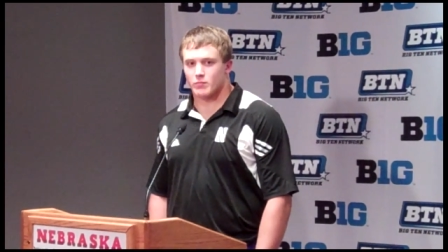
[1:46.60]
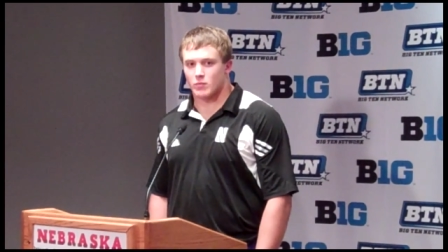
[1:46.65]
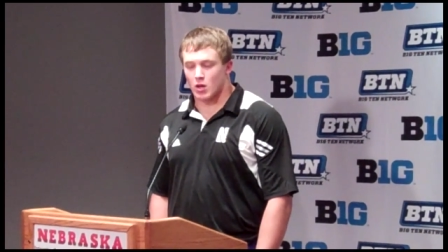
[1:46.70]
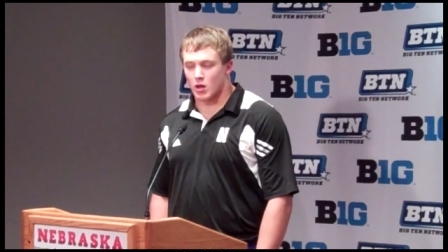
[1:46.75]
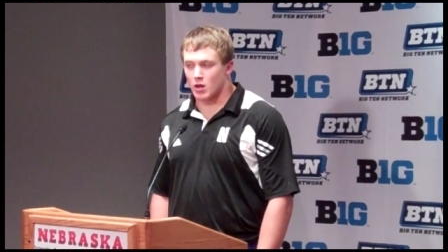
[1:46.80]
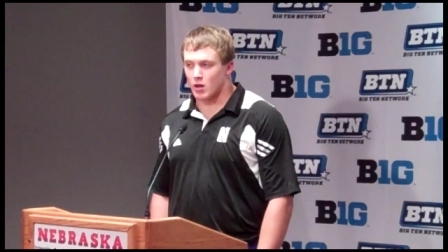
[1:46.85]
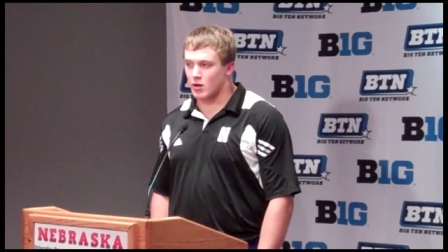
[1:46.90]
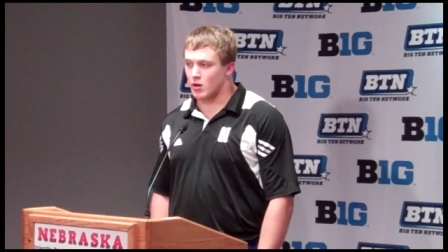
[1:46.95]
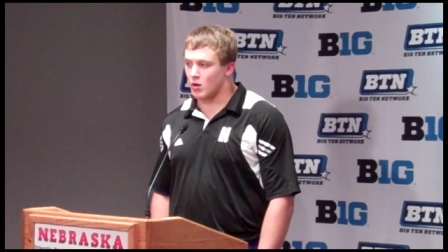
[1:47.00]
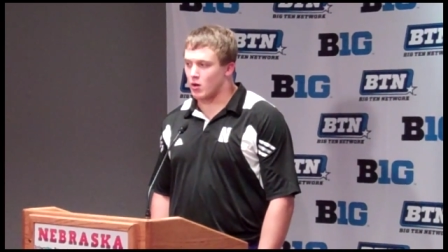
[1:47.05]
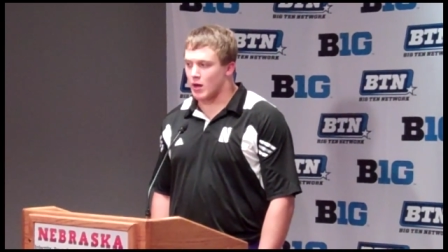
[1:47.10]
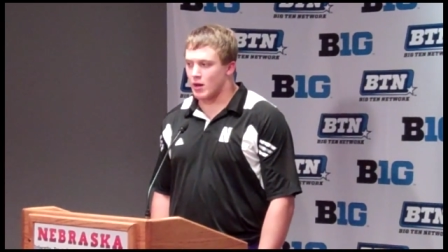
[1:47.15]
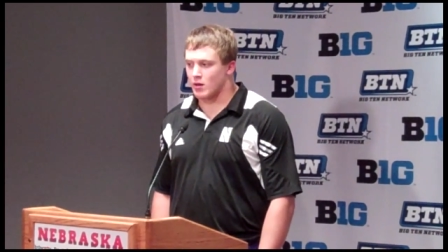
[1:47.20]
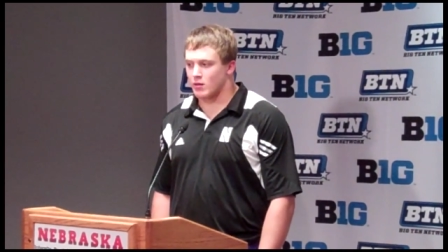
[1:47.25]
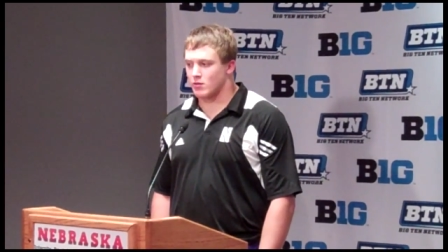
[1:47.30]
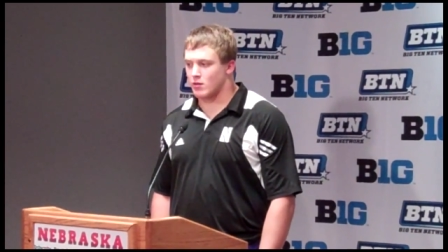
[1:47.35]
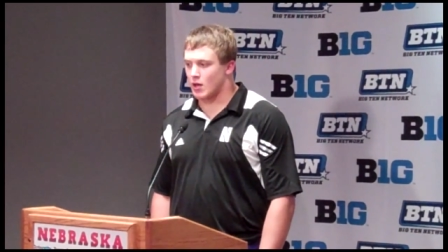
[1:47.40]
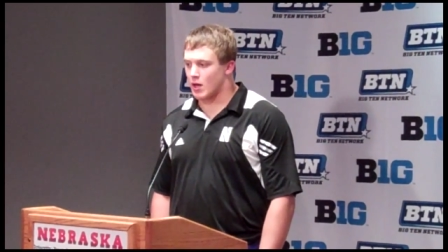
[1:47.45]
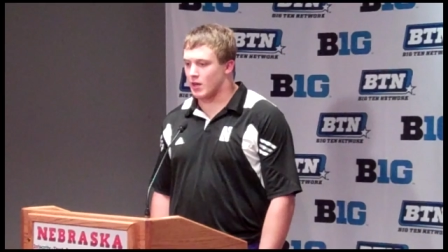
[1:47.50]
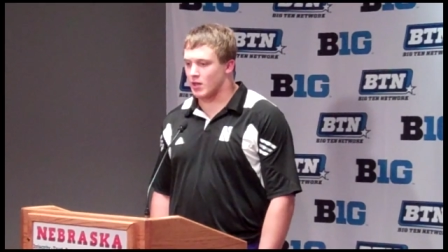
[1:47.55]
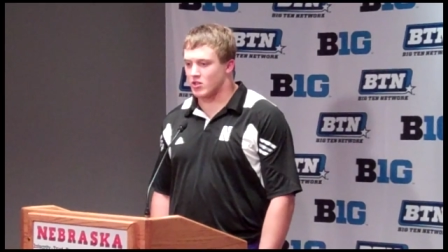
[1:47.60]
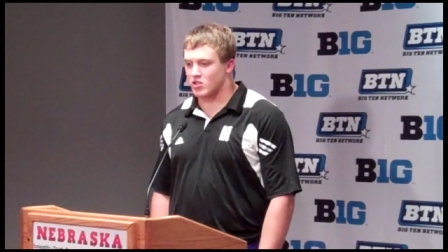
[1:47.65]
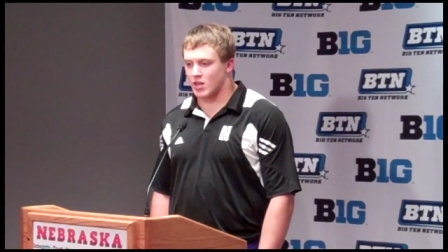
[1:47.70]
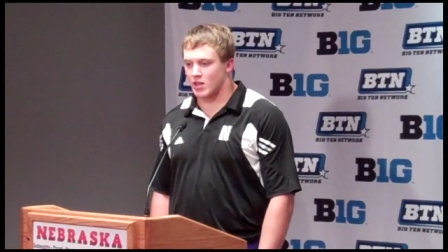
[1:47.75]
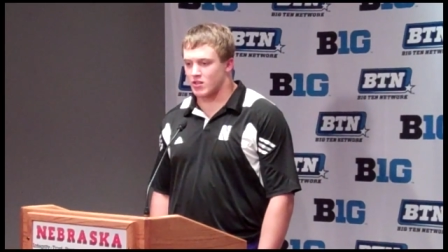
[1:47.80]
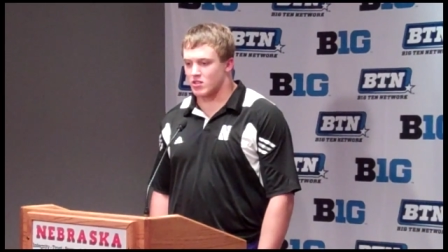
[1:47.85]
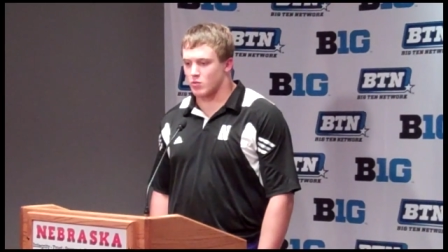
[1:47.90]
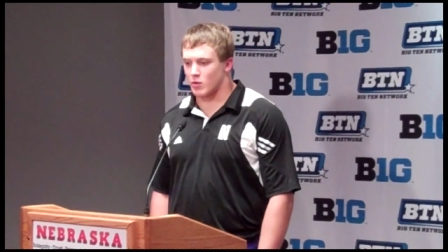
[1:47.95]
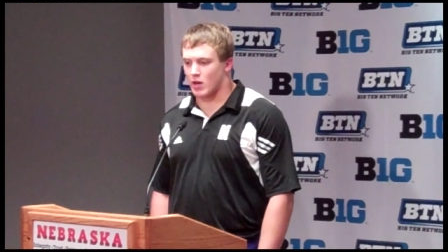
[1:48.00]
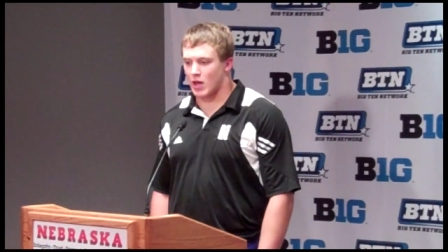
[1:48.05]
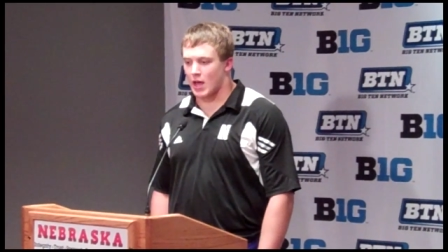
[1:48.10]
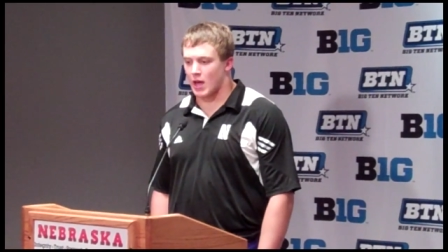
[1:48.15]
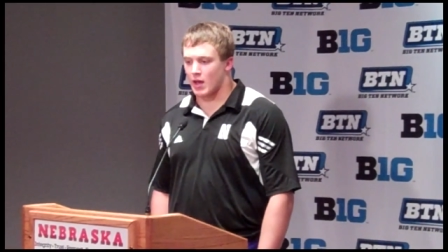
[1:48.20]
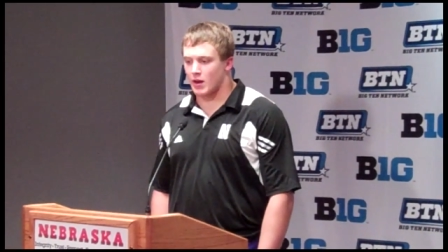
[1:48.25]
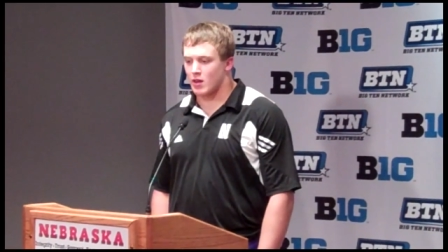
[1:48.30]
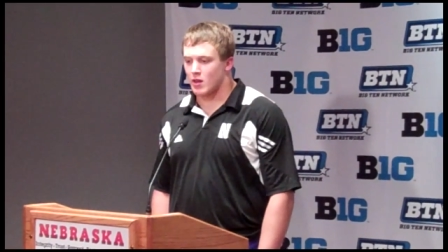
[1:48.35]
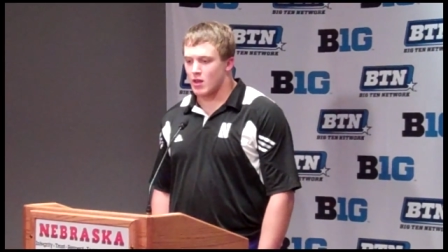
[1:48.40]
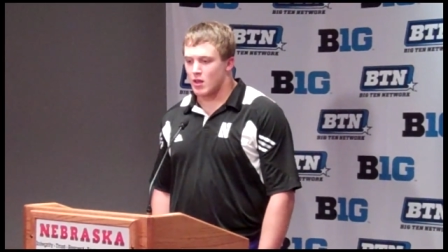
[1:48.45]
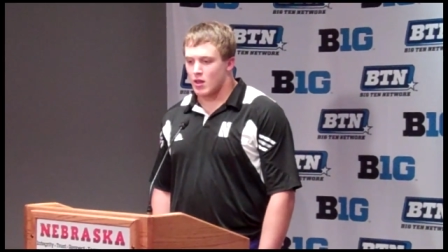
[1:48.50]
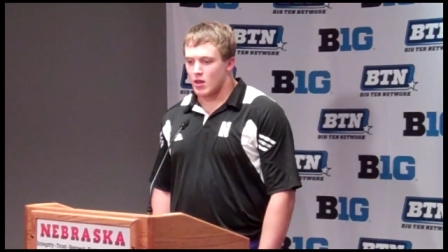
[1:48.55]
Uh, you know, any, any changes we
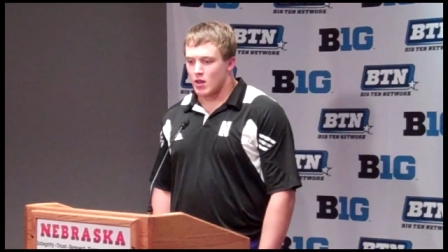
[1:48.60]
had,